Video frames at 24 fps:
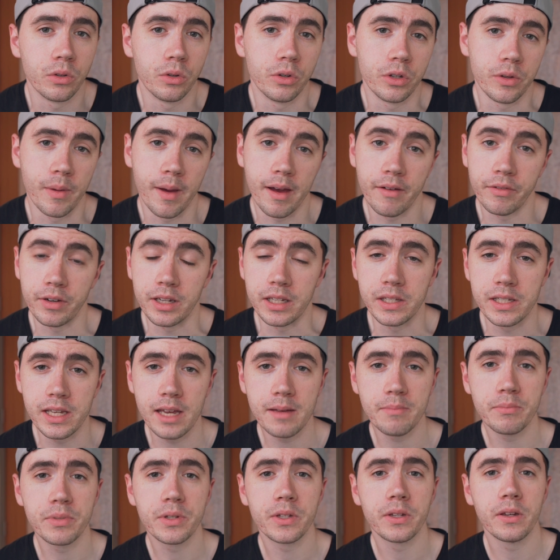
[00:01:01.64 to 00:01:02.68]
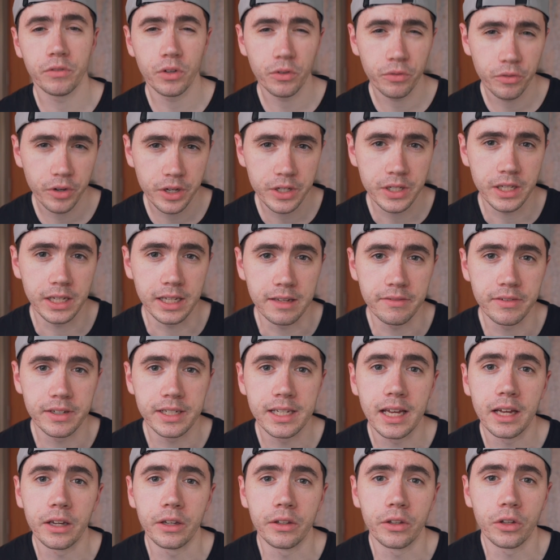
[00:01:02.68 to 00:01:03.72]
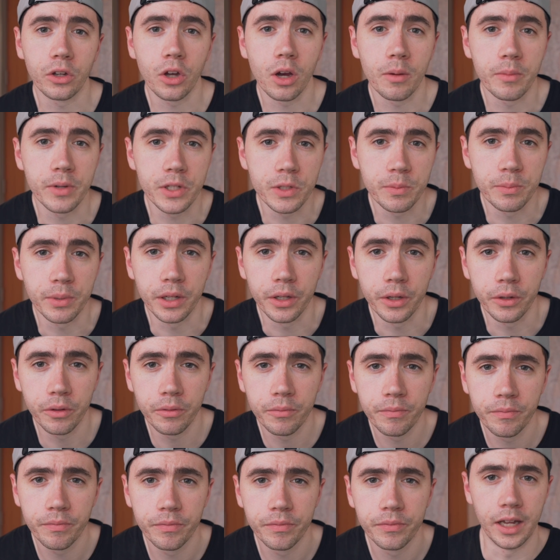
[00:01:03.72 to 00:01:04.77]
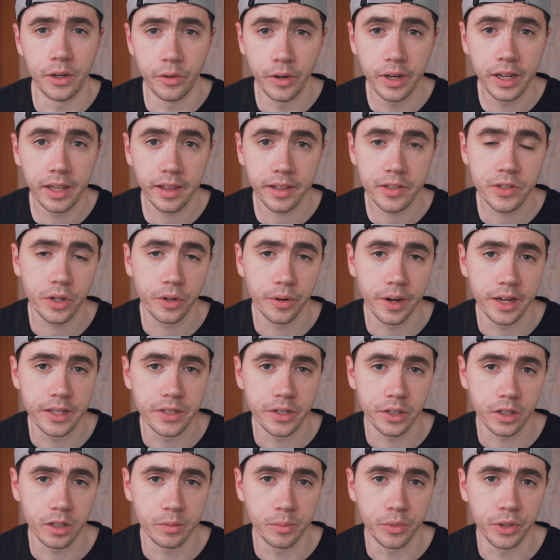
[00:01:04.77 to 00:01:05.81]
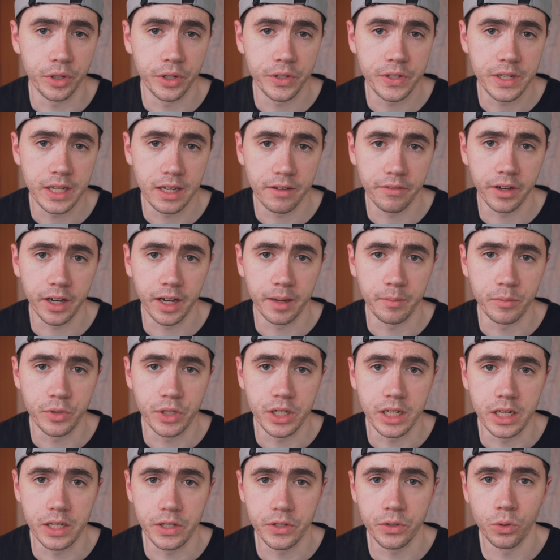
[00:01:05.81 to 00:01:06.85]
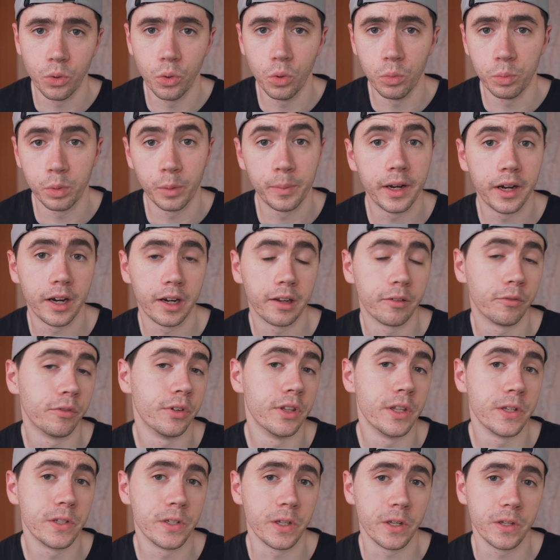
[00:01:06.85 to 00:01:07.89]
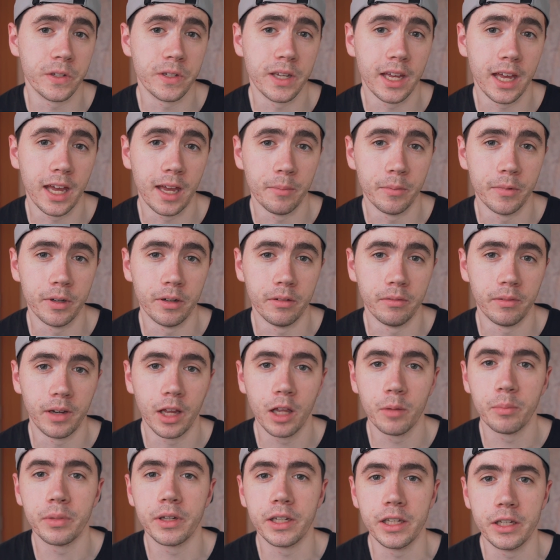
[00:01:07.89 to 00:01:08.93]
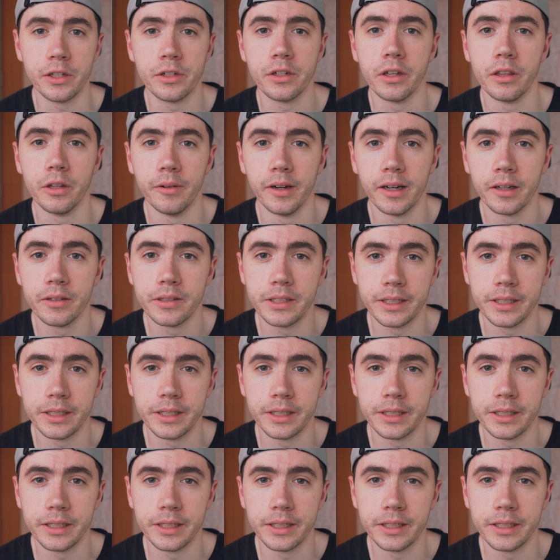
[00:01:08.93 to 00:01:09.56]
or you have any tips, feel free to leave it down in the comments below. I'd really like to create a community of IMGs all preparing for this exam and helping each other out